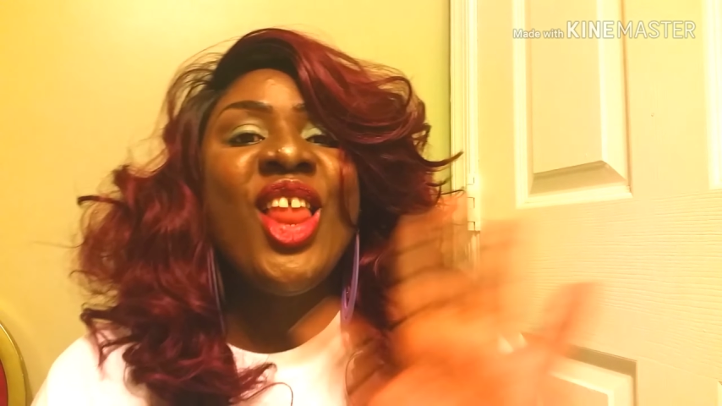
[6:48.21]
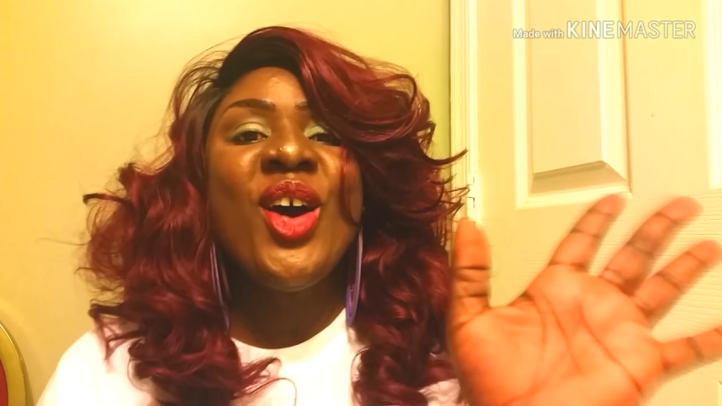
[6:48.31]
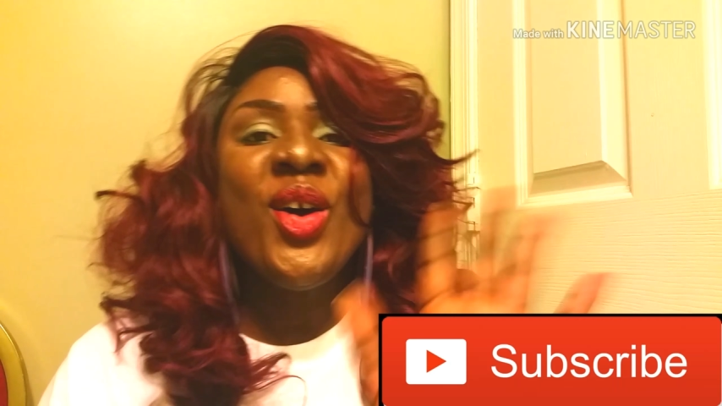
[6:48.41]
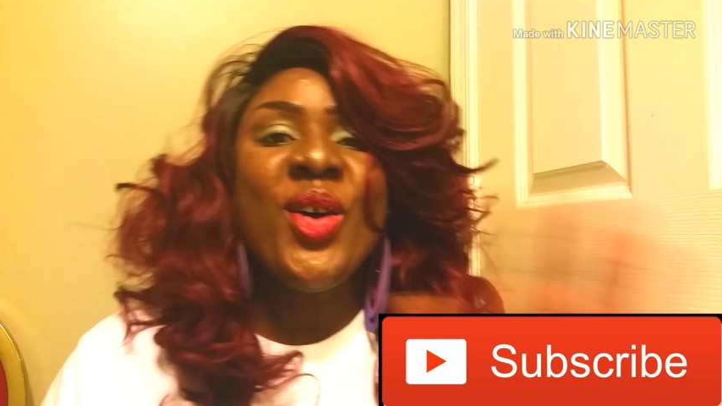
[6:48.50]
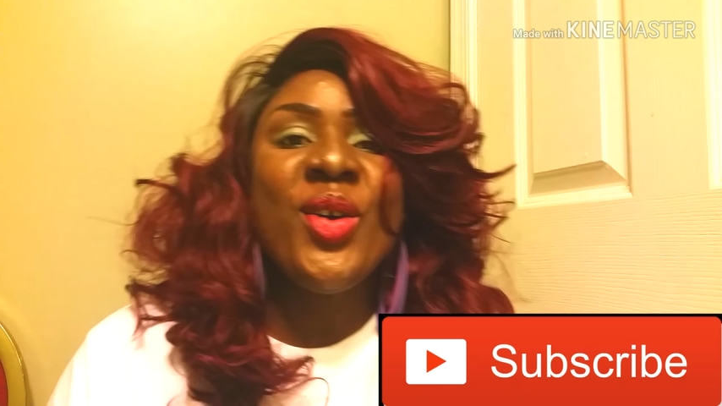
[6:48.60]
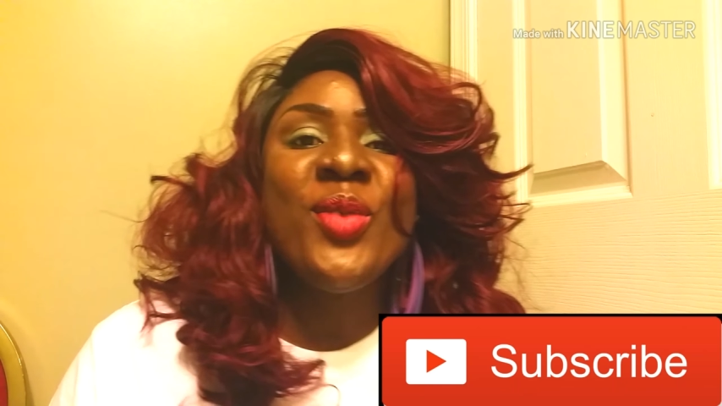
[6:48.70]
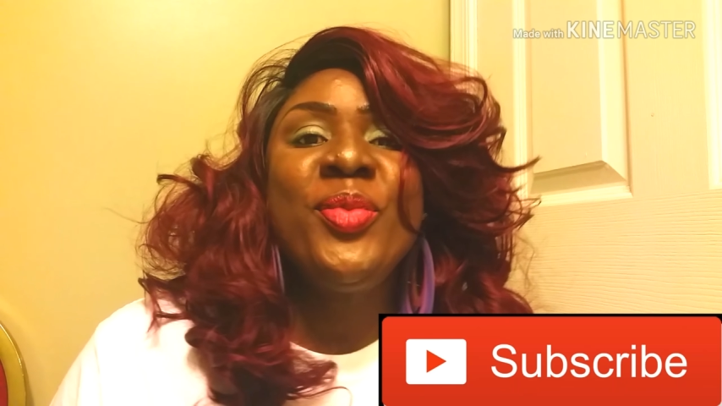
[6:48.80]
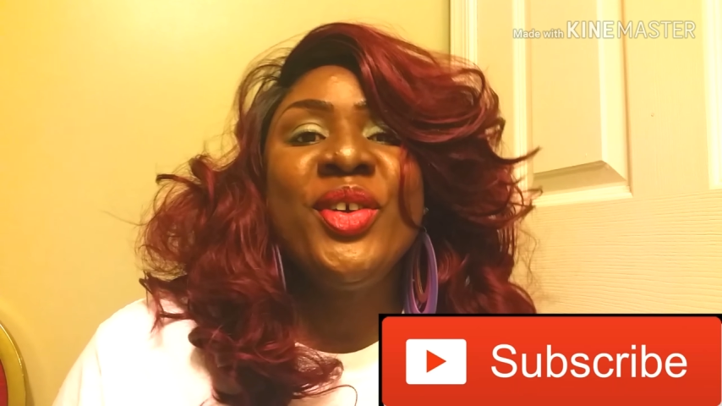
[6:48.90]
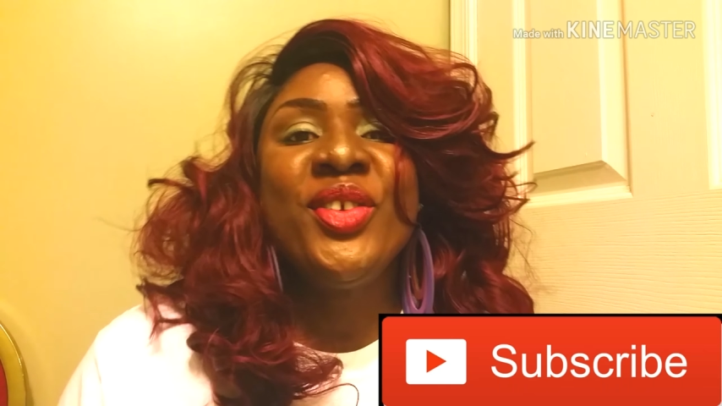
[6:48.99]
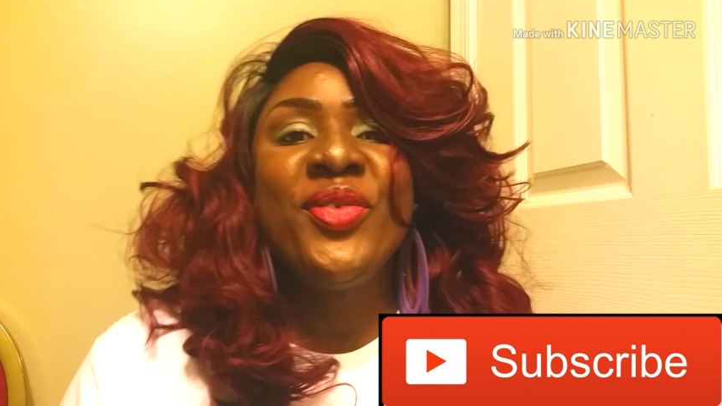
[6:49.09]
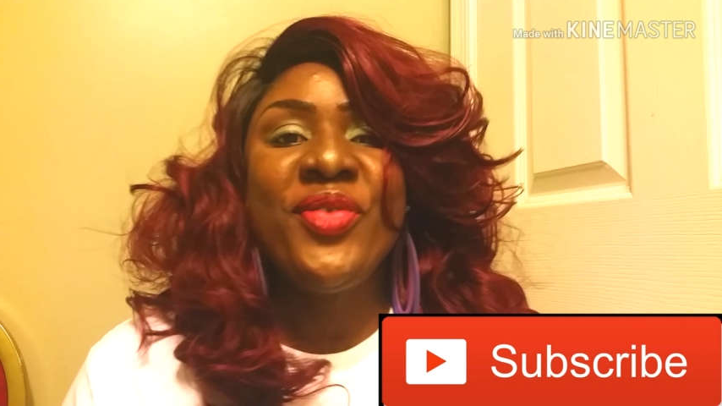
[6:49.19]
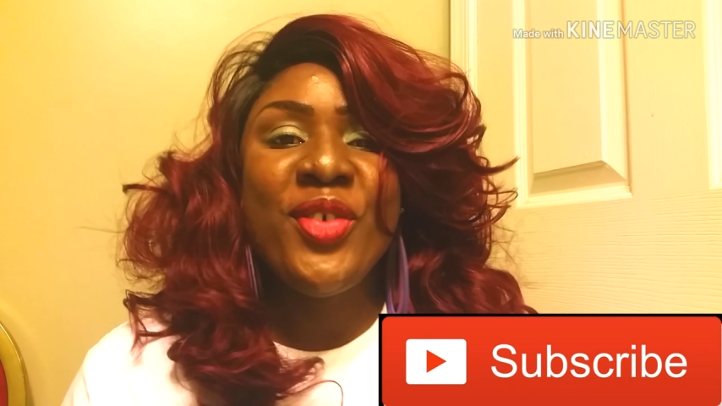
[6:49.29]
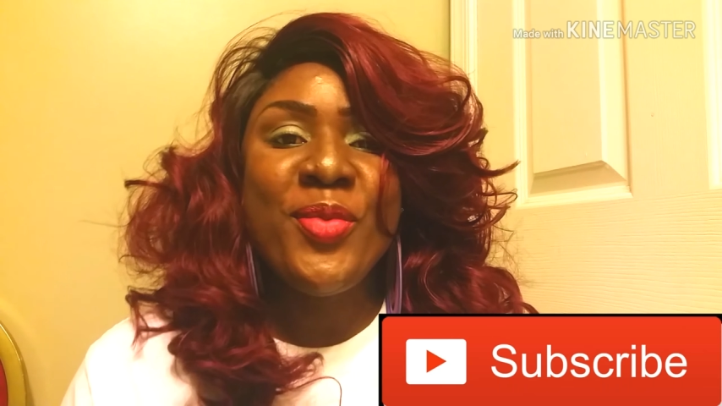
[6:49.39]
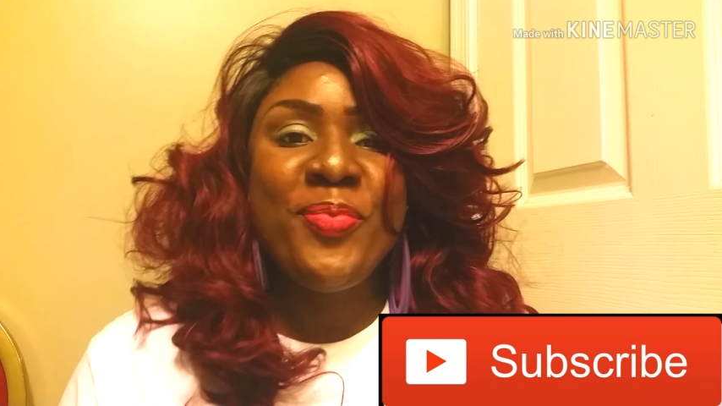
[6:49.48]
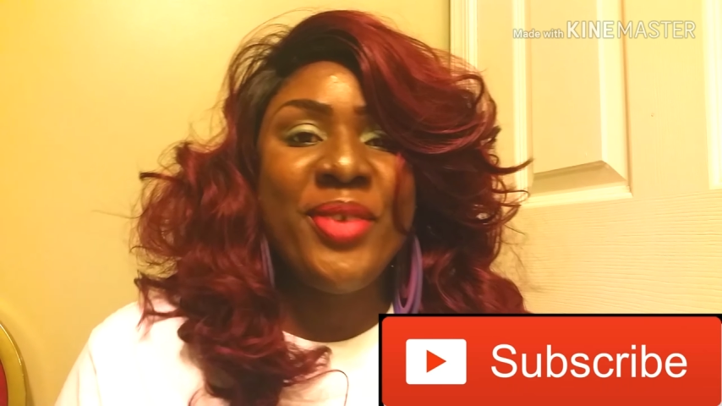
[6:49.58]
please click the red
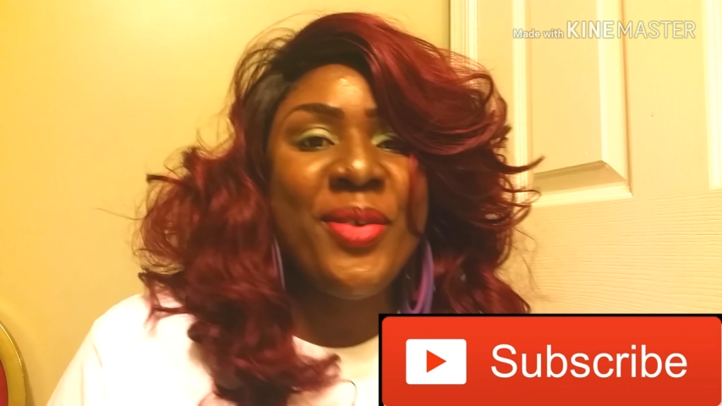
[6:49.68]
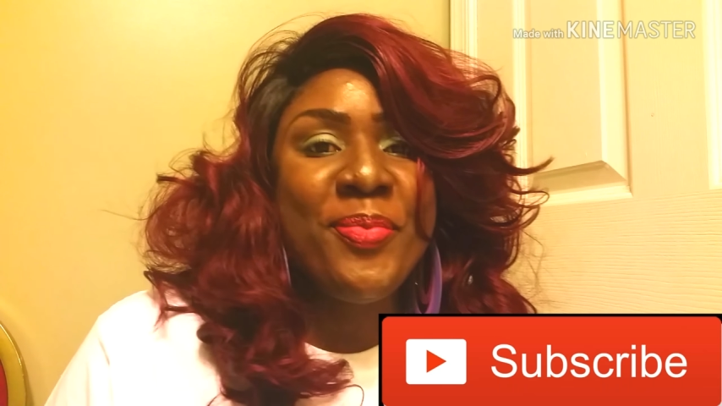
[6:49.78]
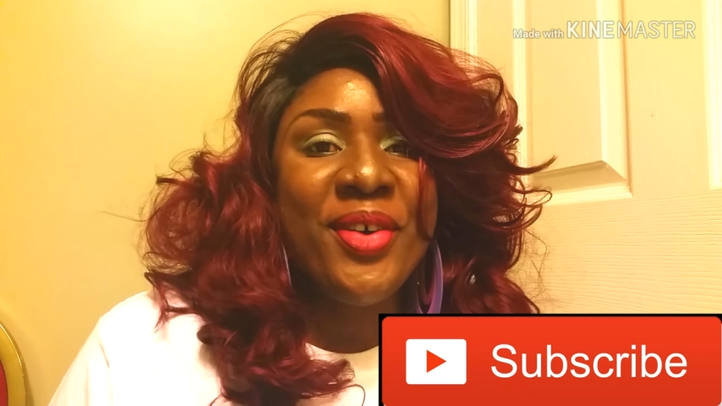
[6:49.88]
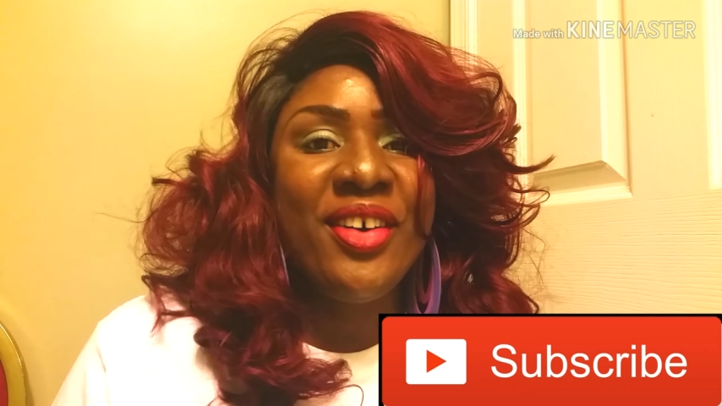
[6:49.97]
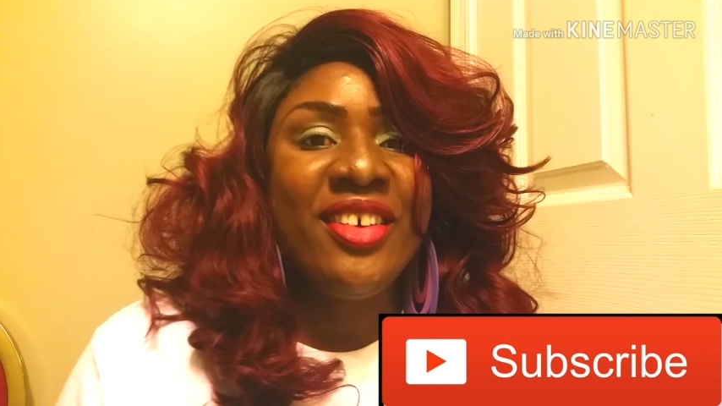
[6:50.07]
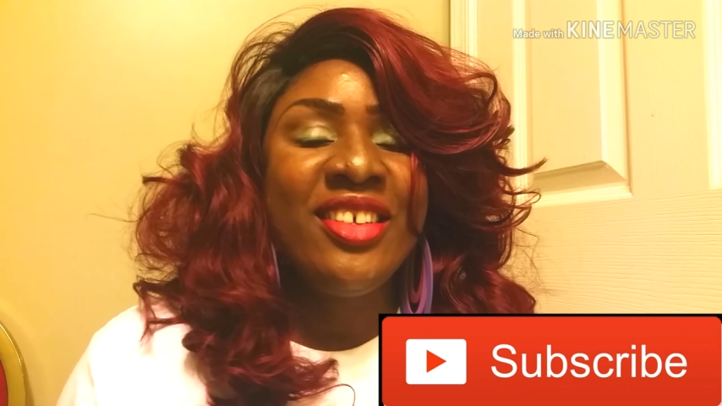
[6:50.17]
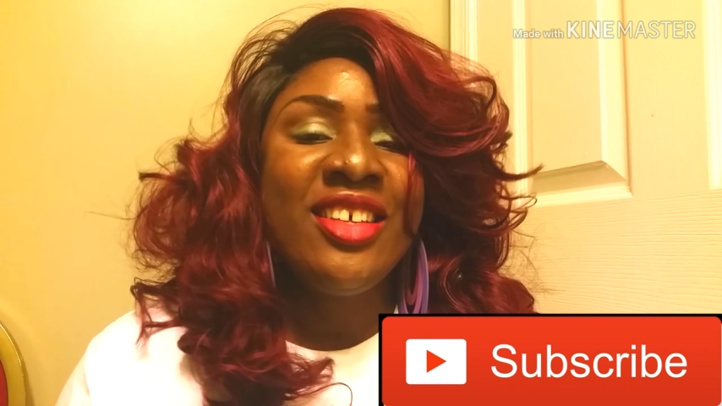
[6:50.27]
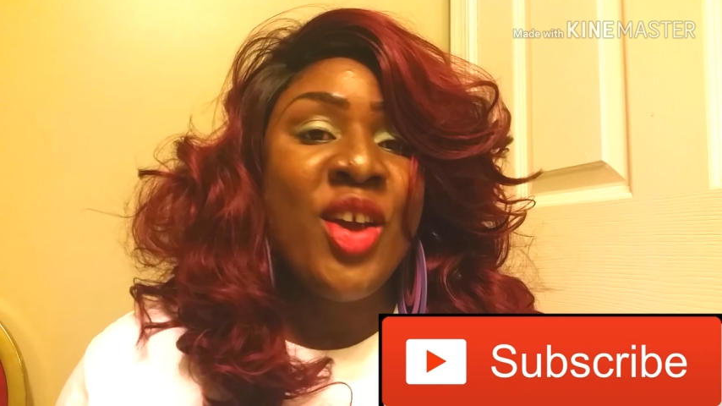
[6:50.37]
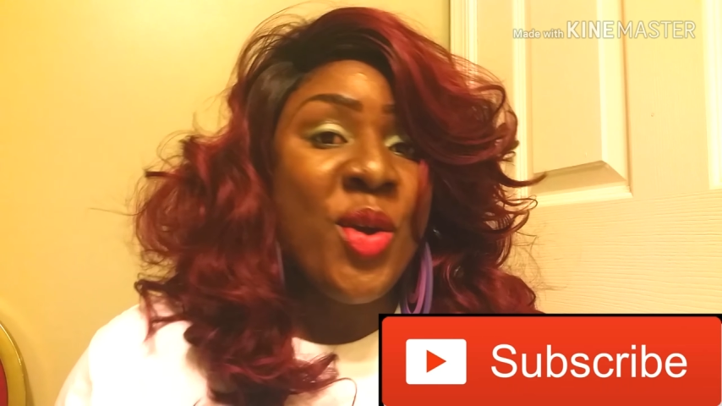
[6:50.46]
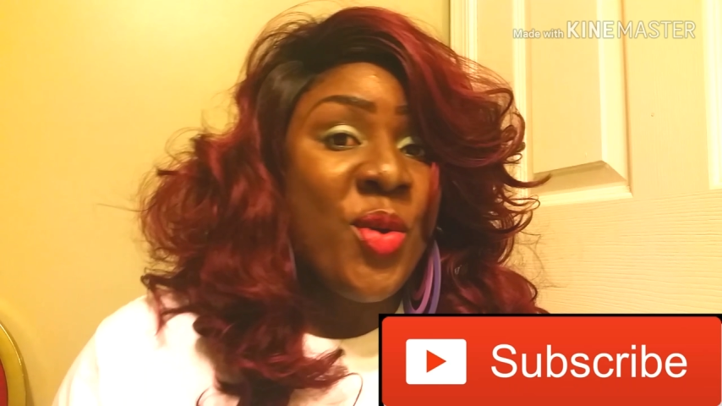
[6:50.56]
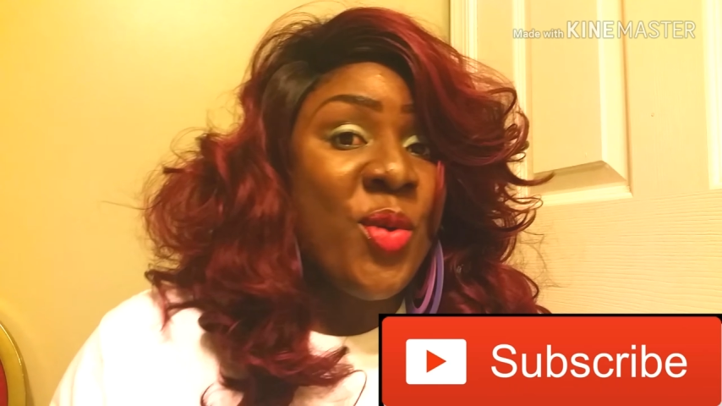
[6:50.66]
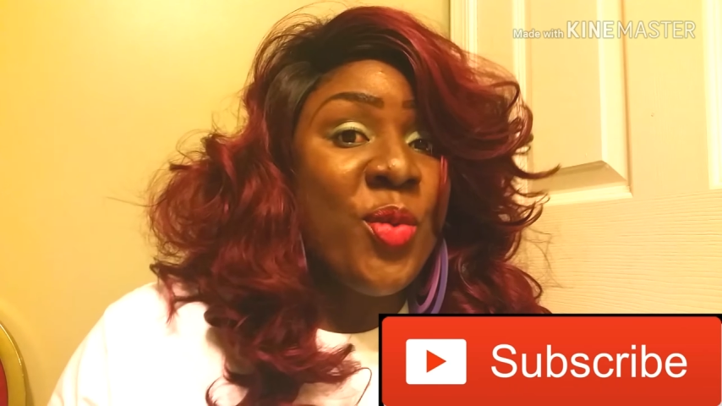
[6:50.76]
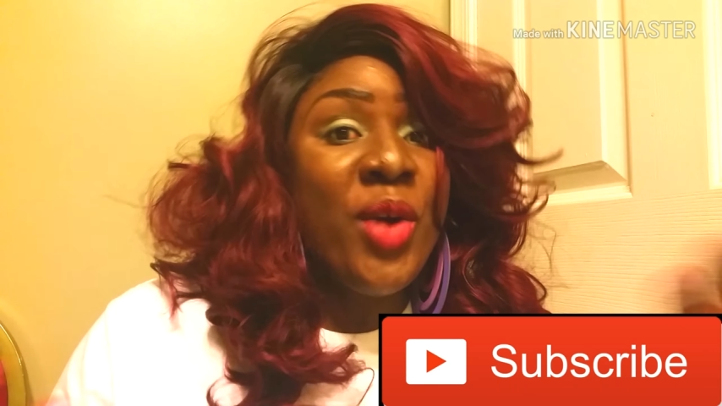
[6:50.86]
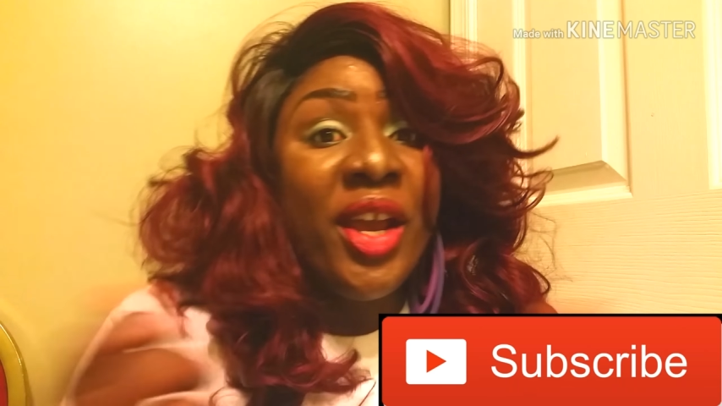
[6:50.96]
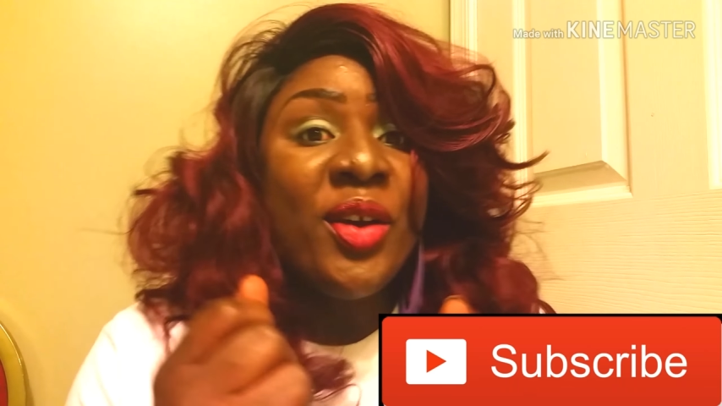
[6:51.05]
subscribe button below
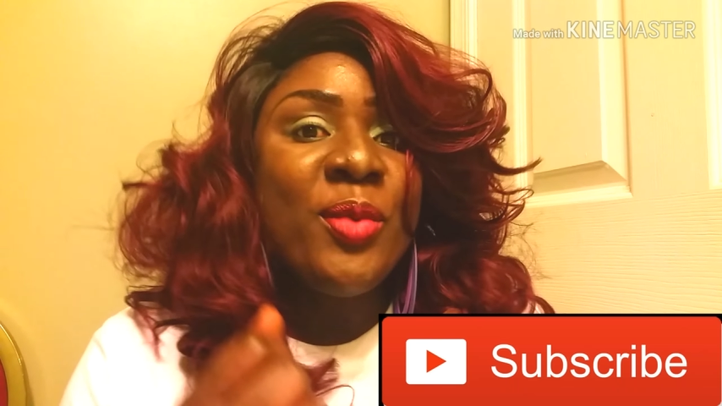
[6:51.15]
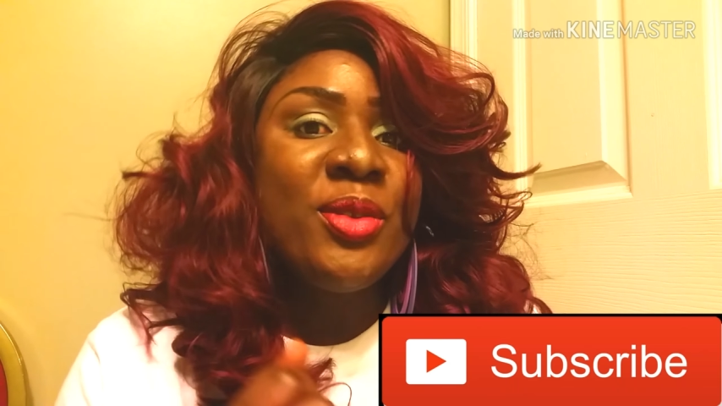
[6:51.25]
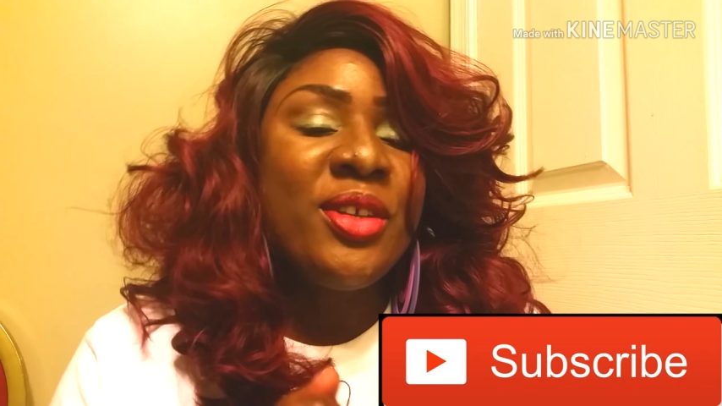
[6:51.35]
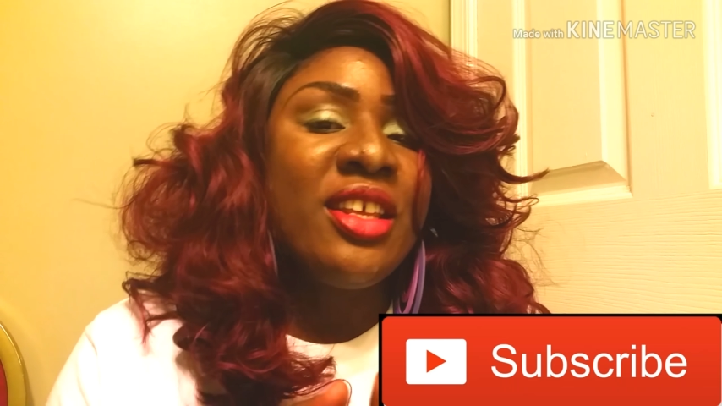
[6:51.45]
and click